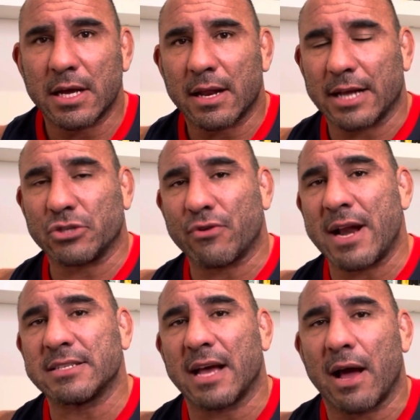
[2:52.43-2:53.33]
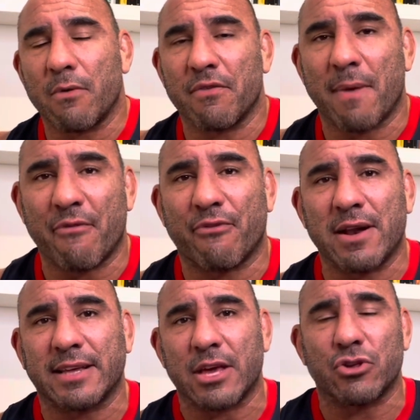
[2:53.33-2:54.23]
Like he trains with my
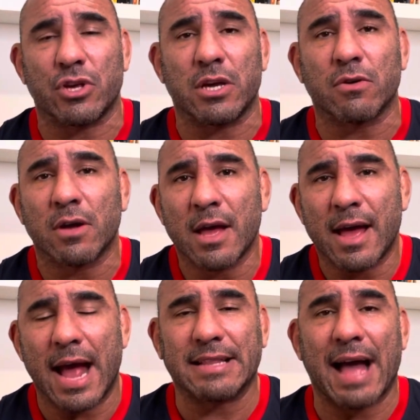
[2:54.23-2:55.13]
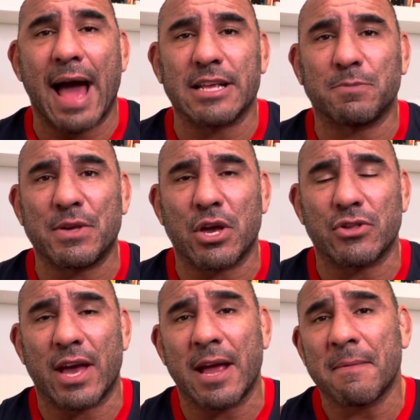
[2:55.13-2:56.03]
friend Keshinho at Aris
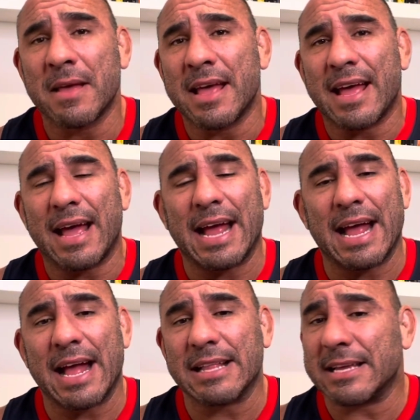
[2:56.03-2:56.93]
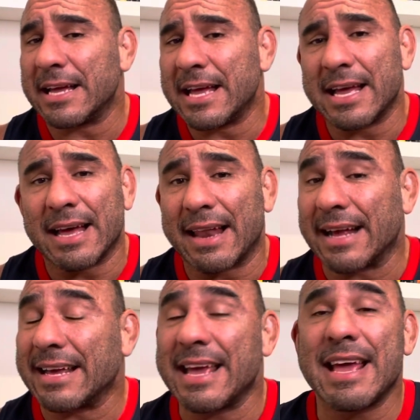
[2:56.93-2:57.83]
BJJ. And
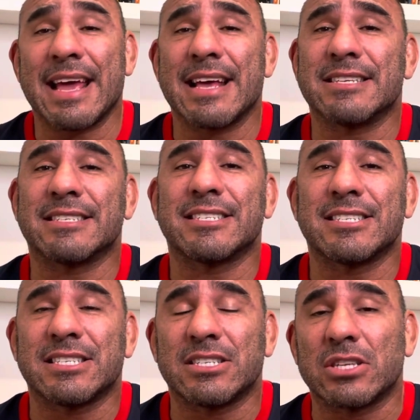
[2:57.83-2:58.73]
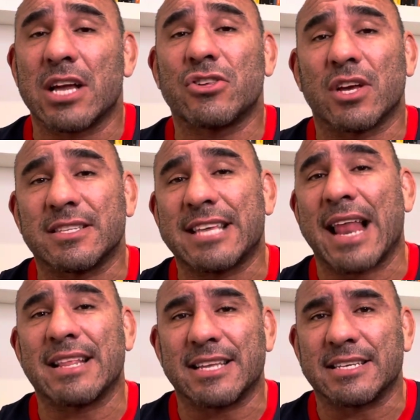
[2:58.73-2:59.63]
like he is such a
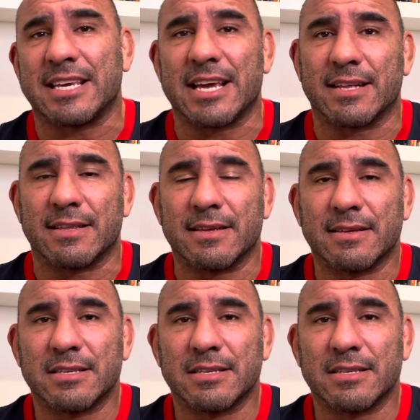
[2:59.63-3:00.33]
talented kid.